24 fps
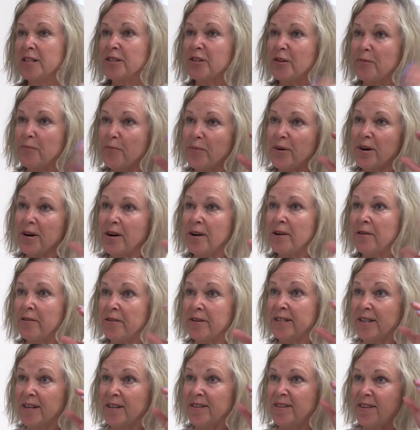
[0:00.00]
sort of
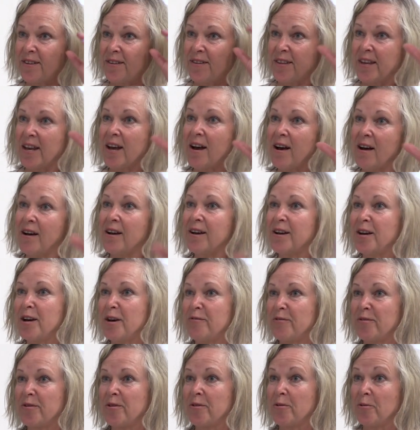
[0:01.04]
prioritizes the eye
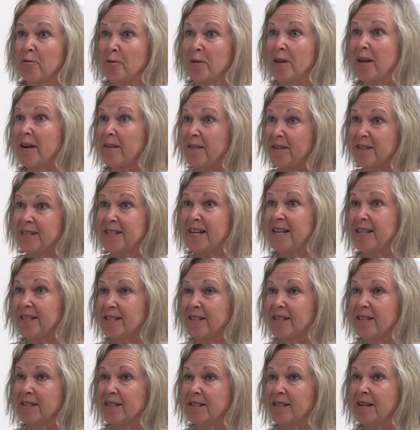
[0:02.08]
over all the other
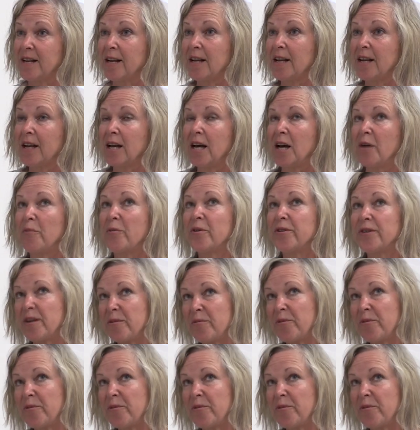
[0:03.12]
senses. And what I